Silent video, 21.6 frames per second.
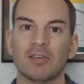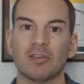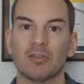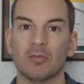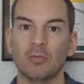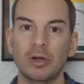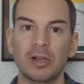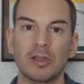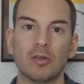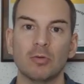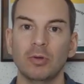the
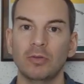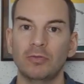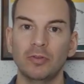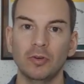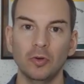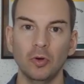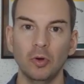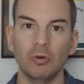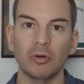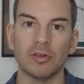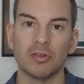switch with the
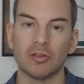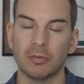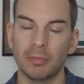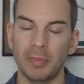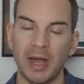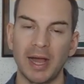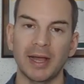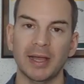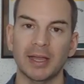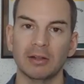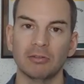lowest
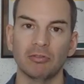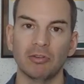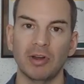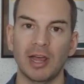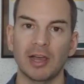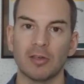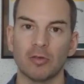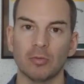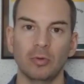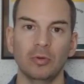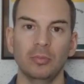MAC
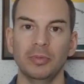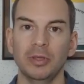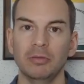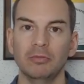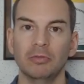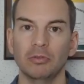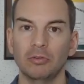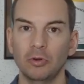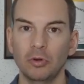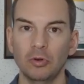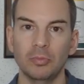address will be
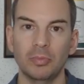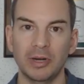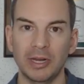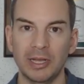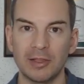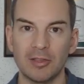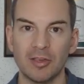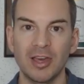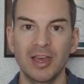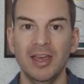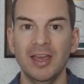the root
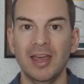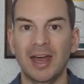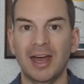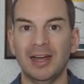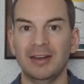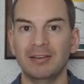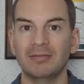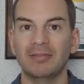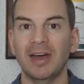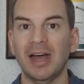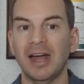bridge,
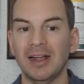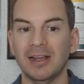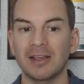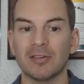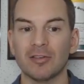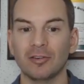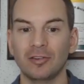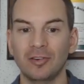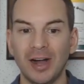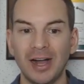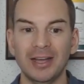and that
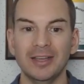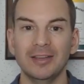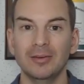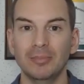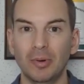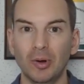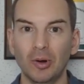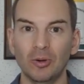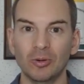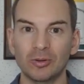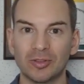is
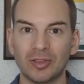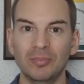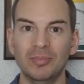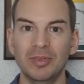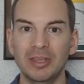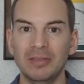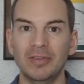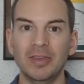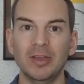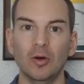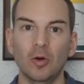liable to
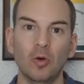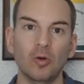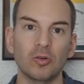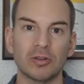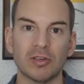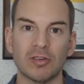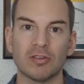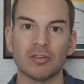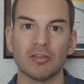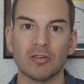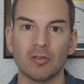be the
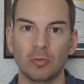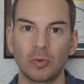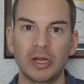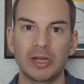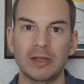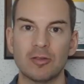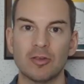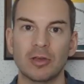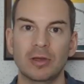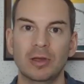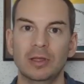oldest
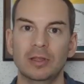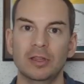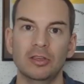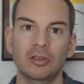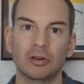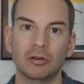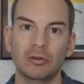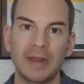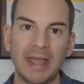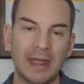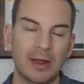switch in
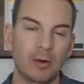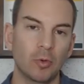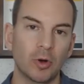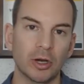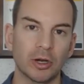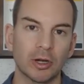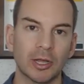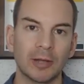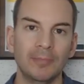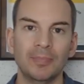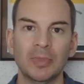your
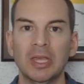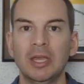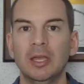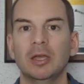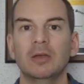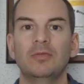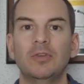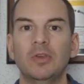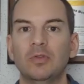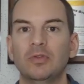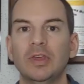network.
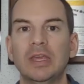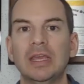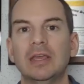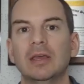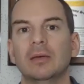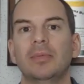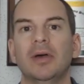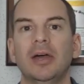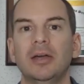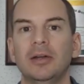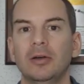If you think
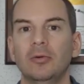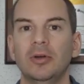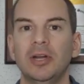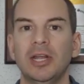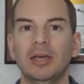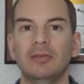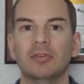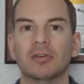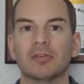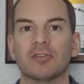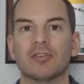about it,
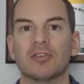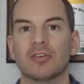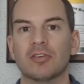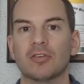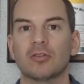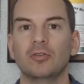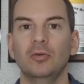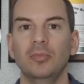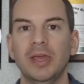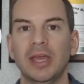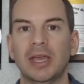whenever
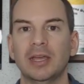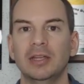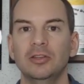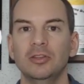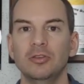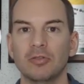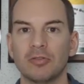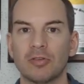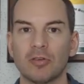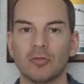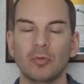Cisco make a
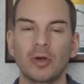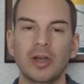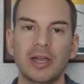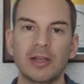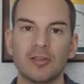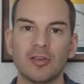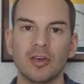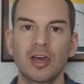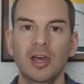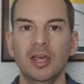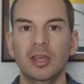new
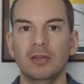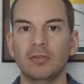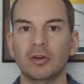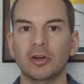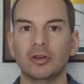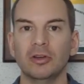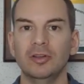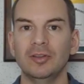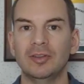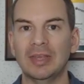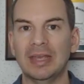switch, they're
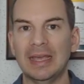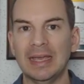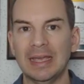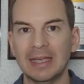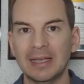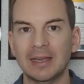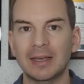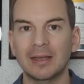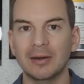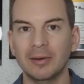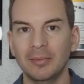going to
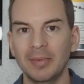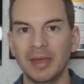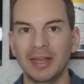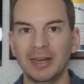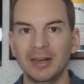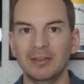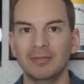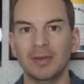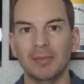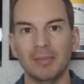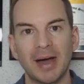
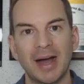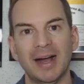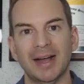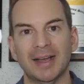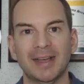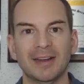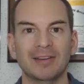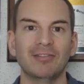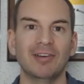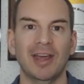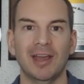increment the MAC
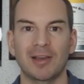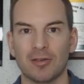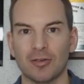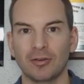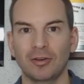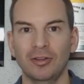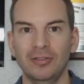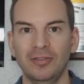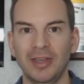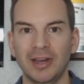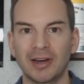address
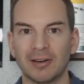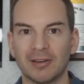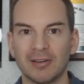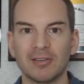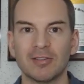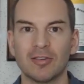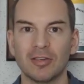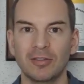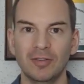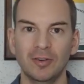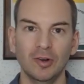on there.
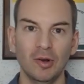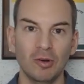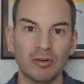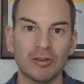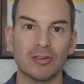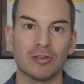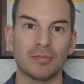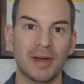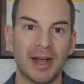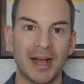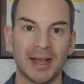So the
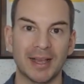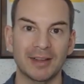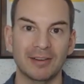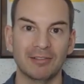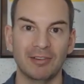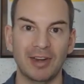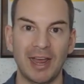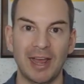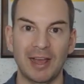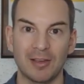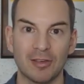lowest MAC
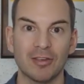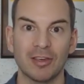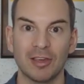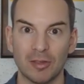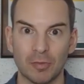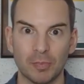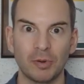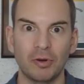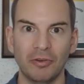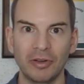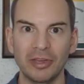address is
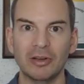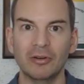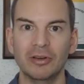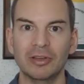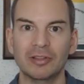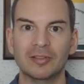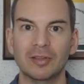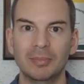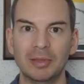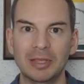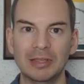probably going
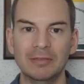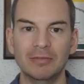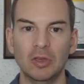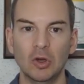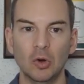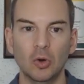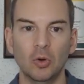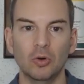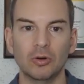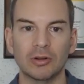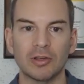to be the
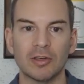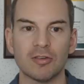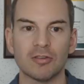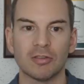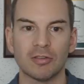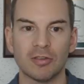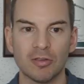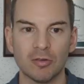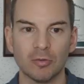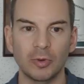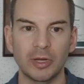oldest
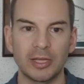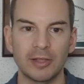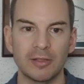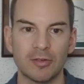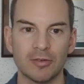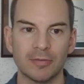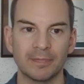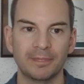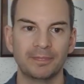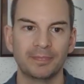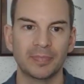
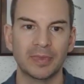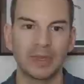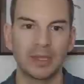switch.